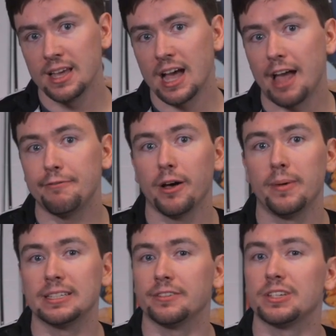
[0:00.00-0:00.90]
I felt
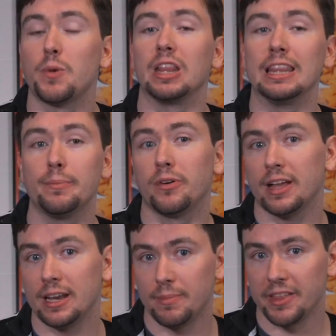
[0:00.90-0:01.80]
myself somewhat
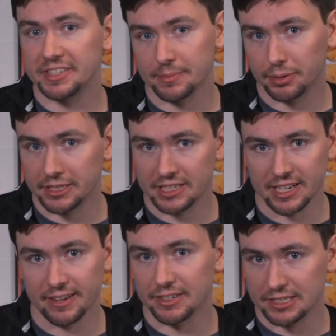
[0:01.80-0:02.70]
liberated by the
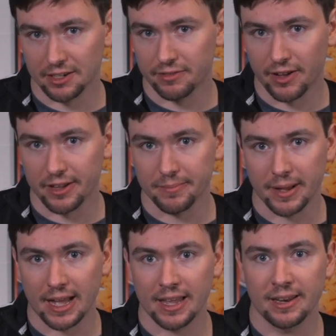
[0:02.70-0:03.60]
simplicity of a single volume
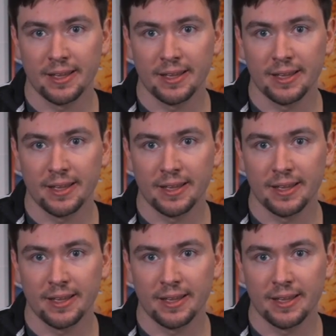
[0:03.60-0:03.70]
pot.